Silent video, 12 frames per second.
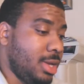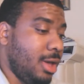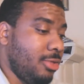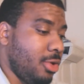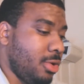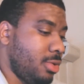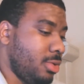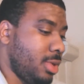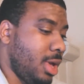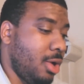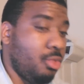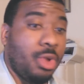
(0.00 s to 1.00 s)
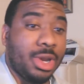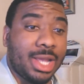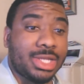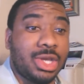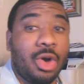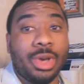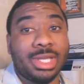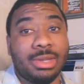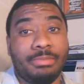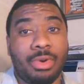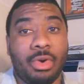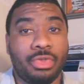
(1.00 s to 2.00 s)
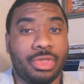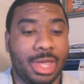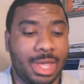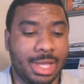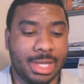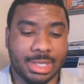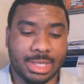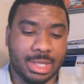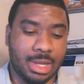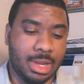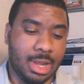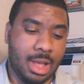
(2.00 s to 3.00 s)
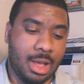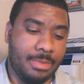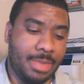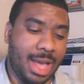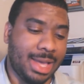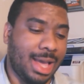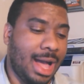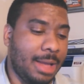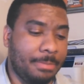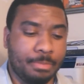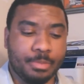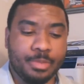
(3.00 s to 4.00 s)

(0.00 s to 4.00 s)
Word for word: another uh, one that's going to both is um, I got.